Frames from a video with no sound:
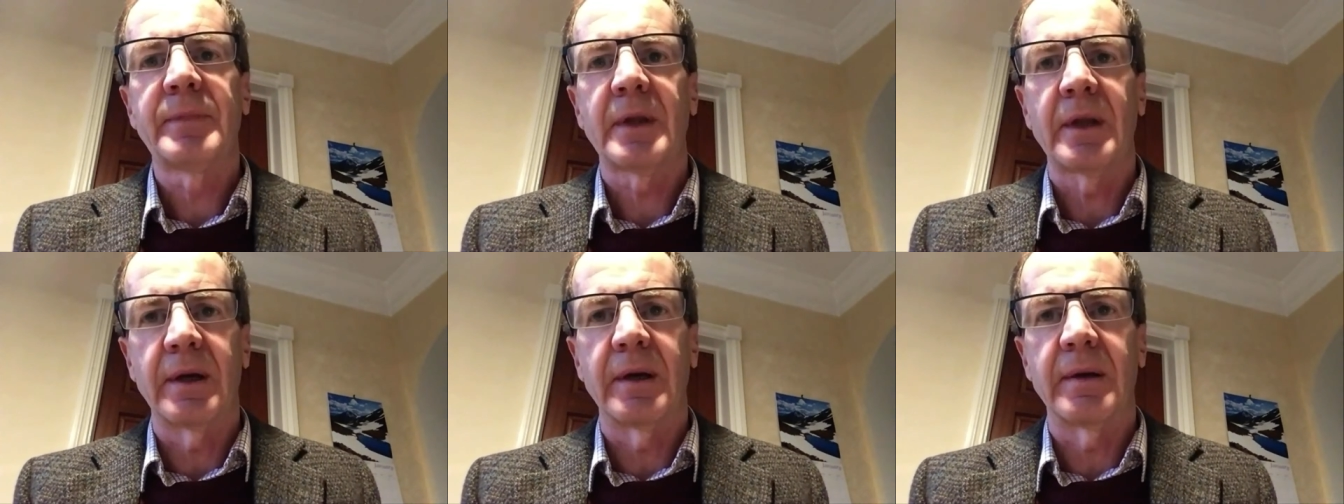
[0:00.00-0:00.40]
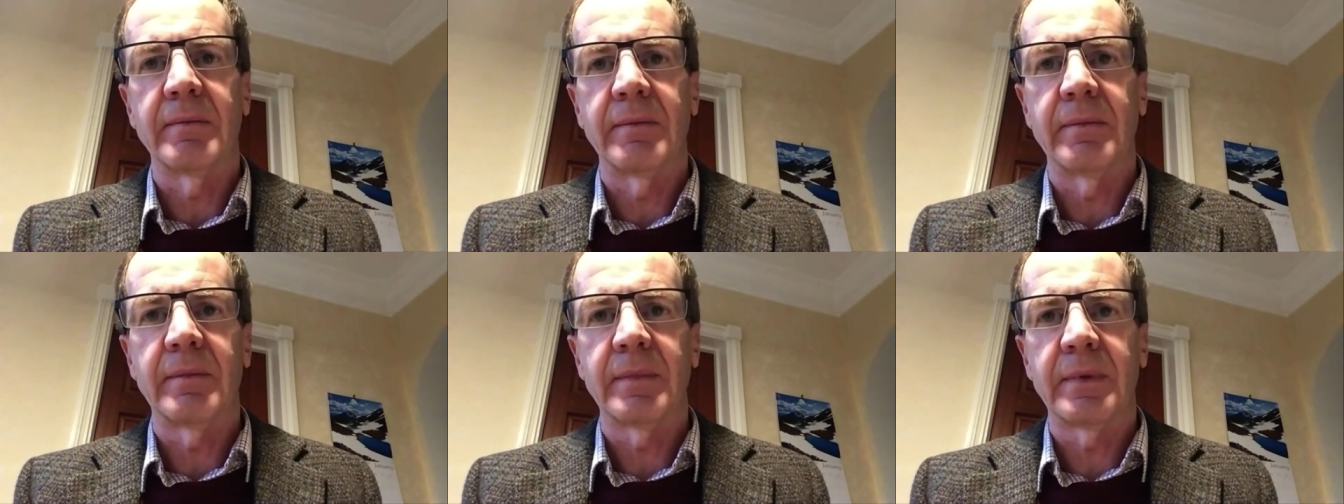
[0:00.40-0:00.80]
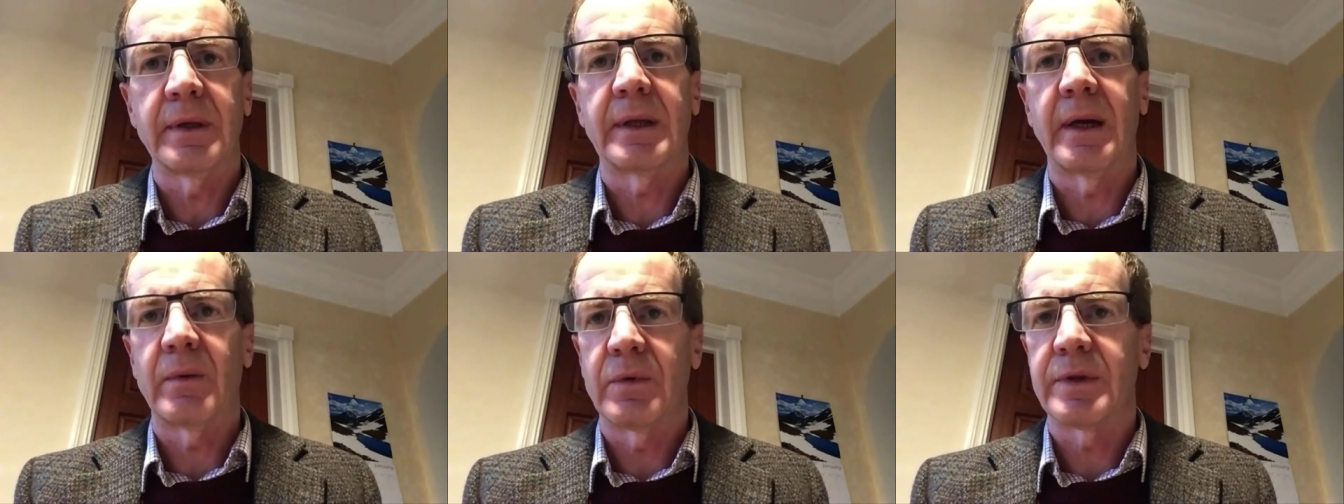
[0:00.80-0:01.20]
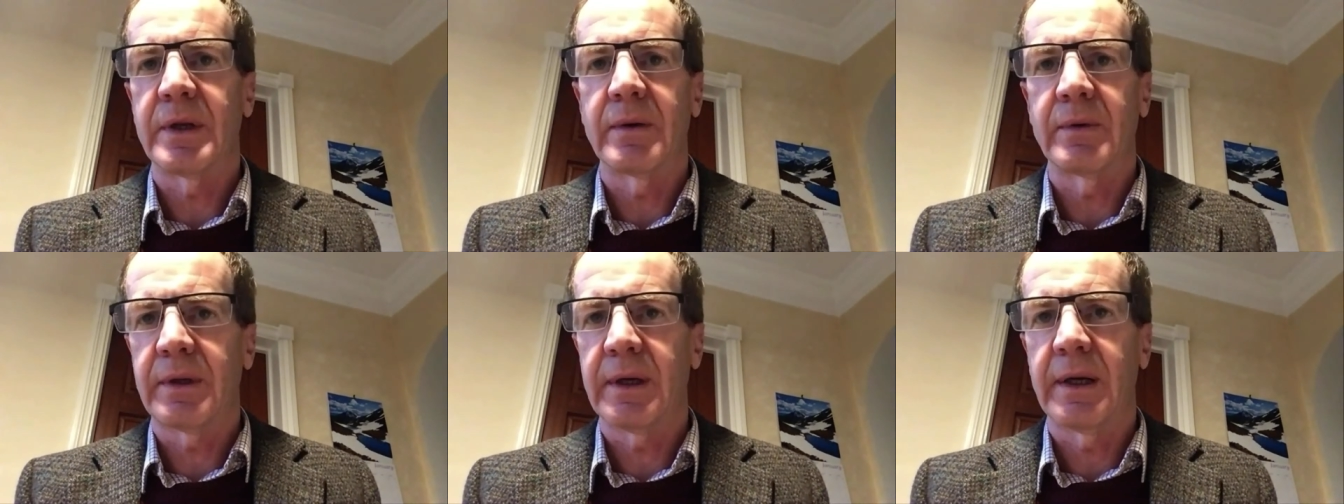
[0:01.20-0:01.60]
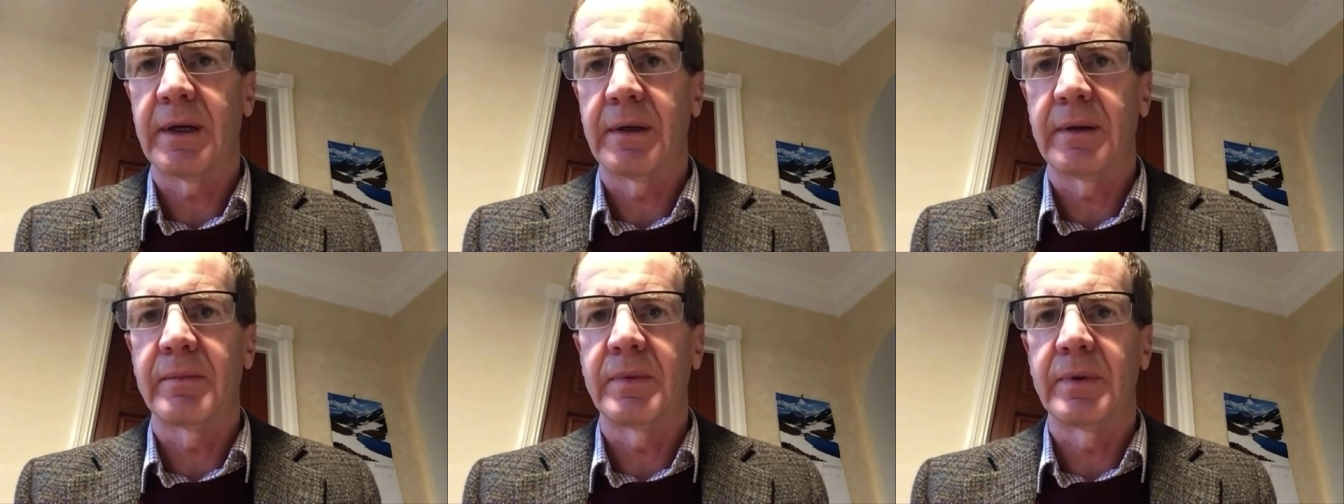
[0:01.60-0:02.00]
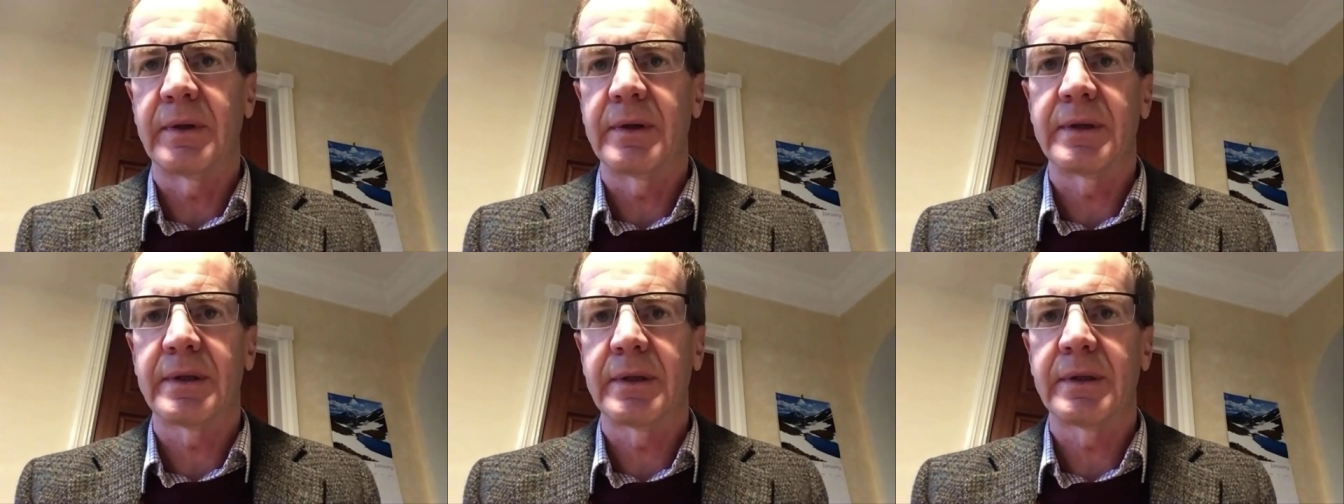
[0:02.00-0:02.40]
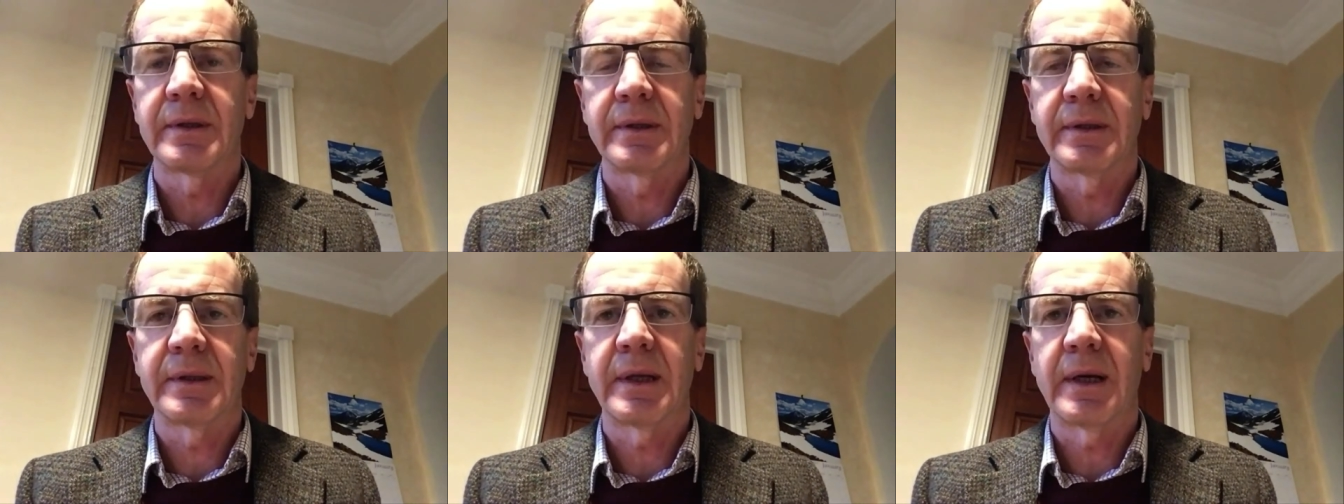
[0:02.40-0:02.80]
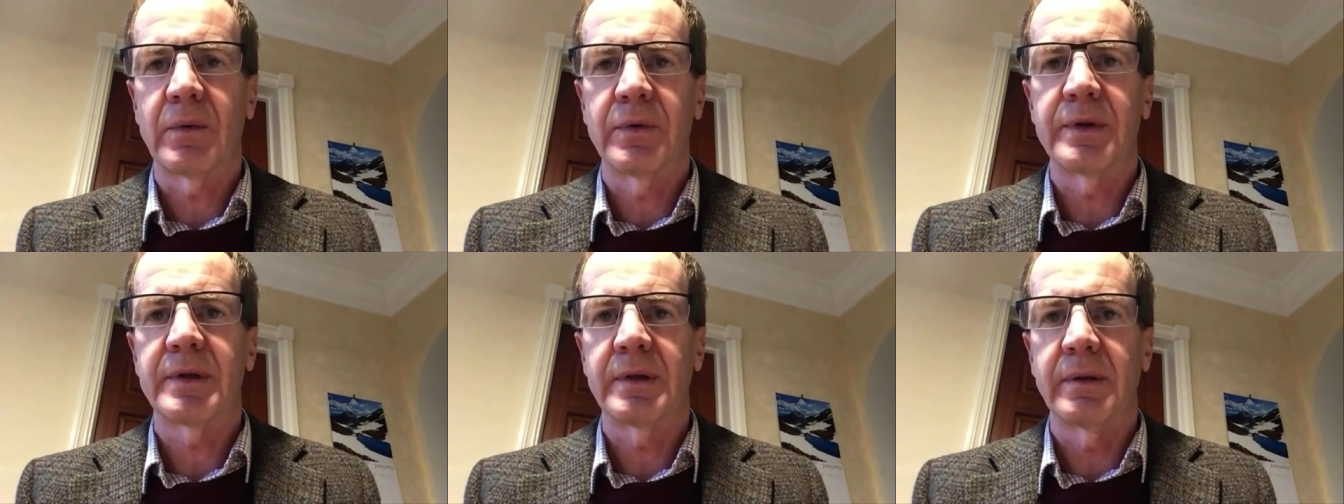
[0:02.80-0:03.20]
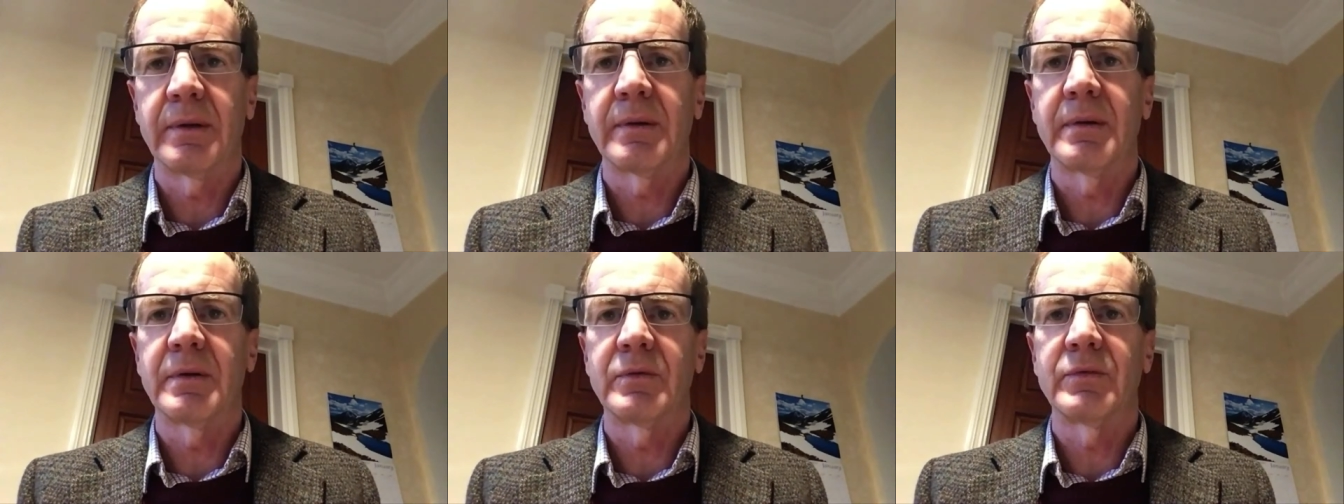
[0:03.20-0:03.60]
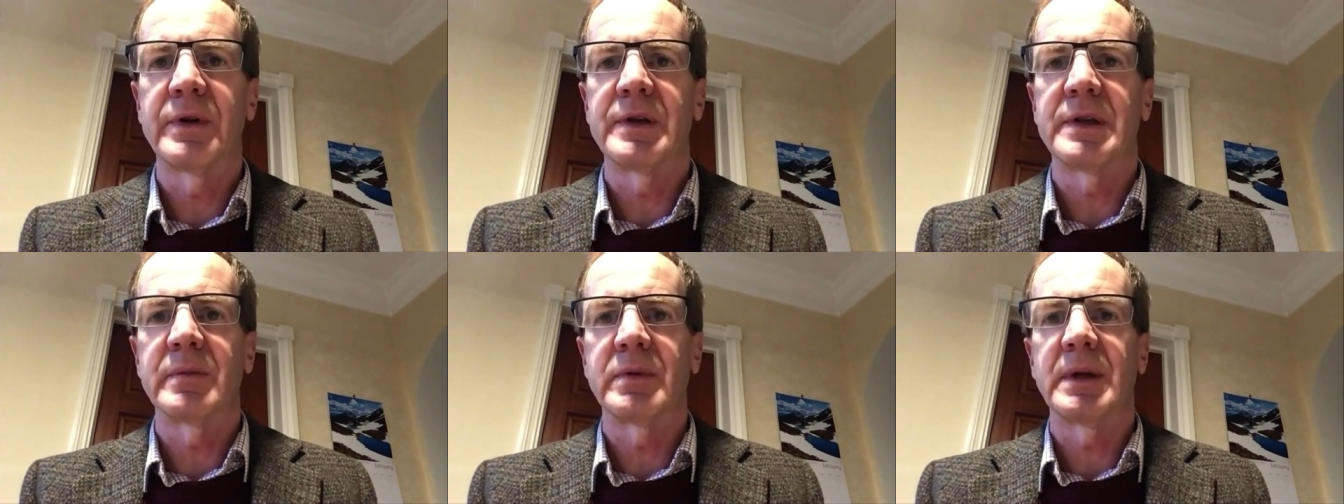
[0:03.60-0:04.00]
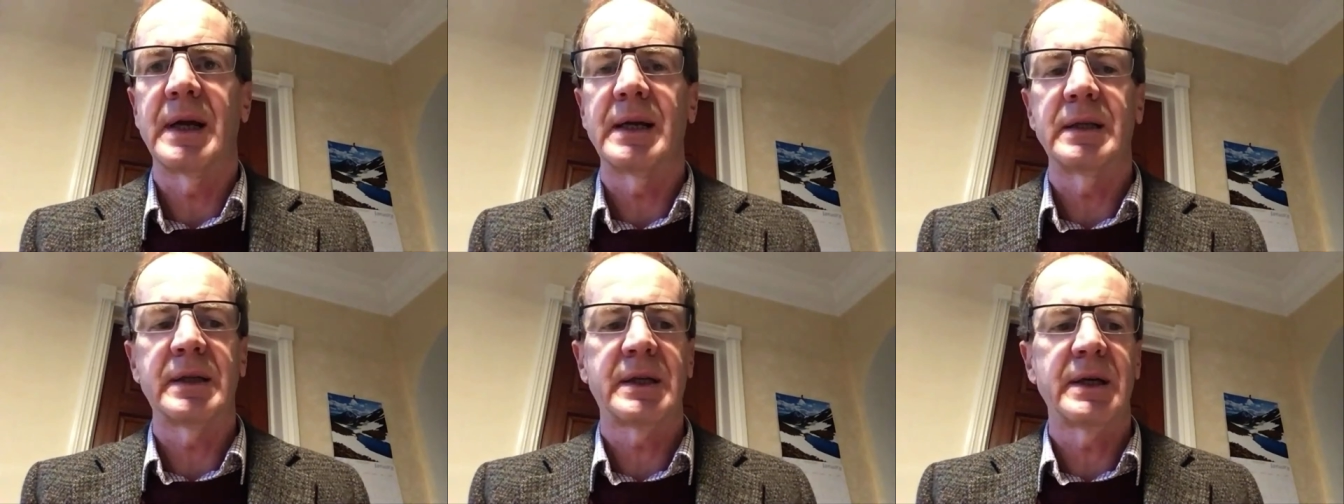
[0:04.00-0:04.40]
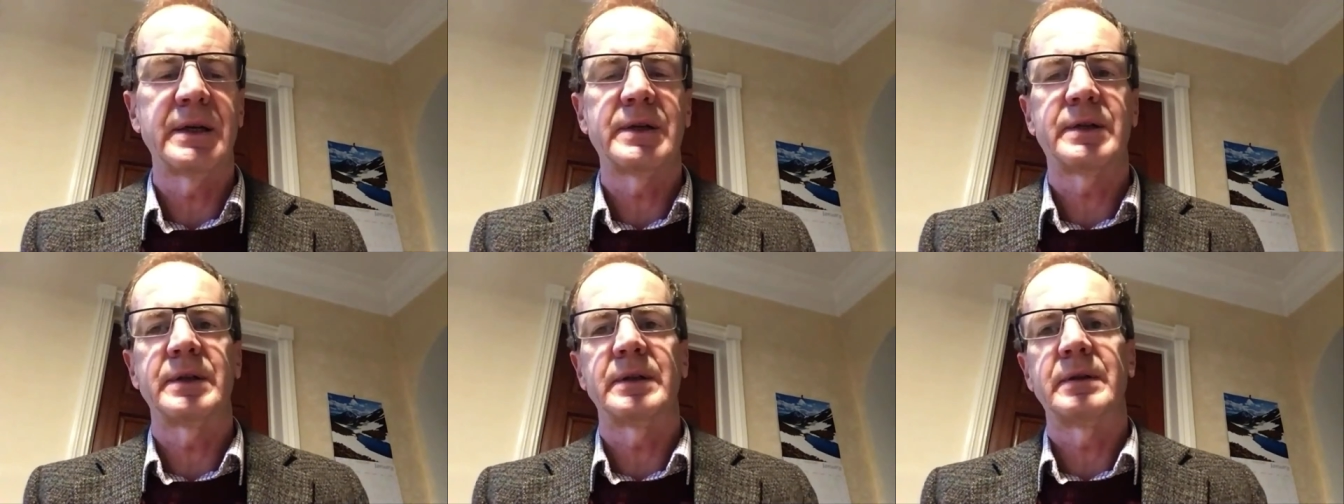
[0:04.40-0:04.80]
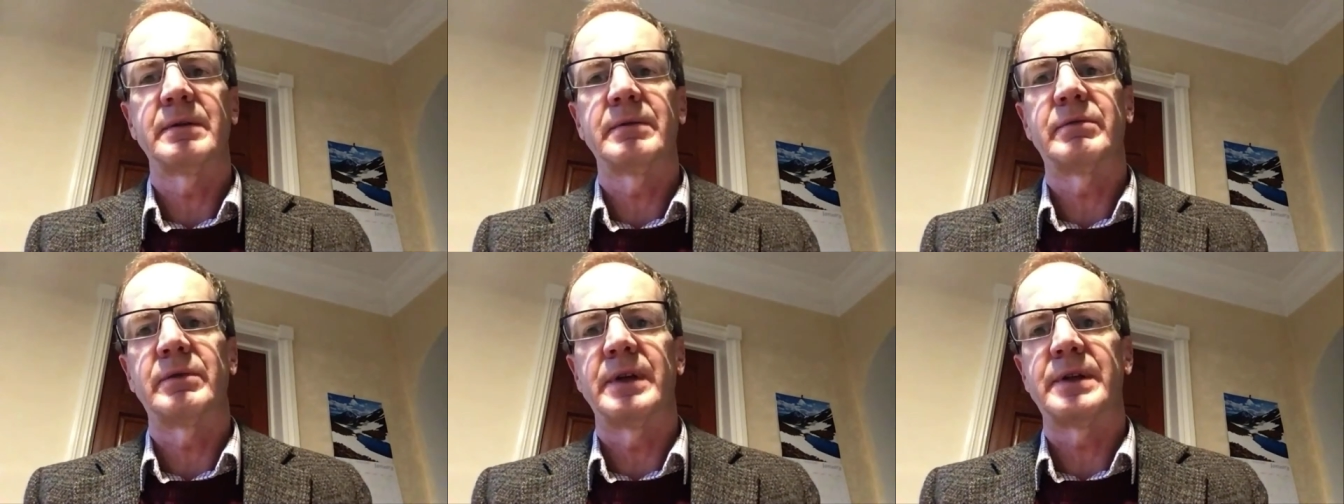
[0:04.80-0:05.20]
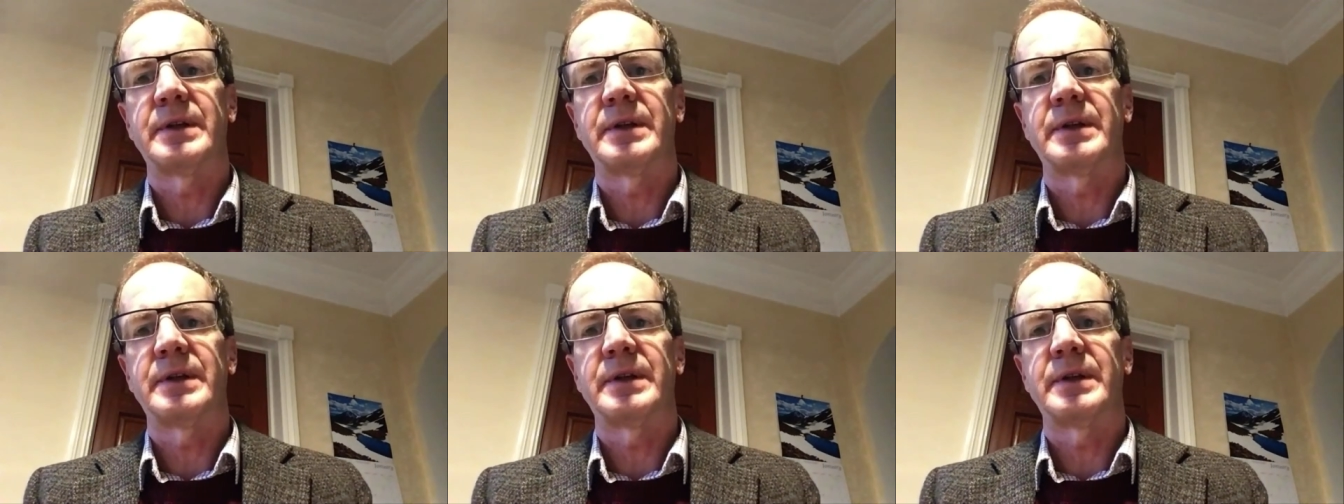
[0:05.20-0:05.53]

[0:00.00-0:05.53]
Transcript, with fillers: um, that was okay because that was a reasonable allocation of risk.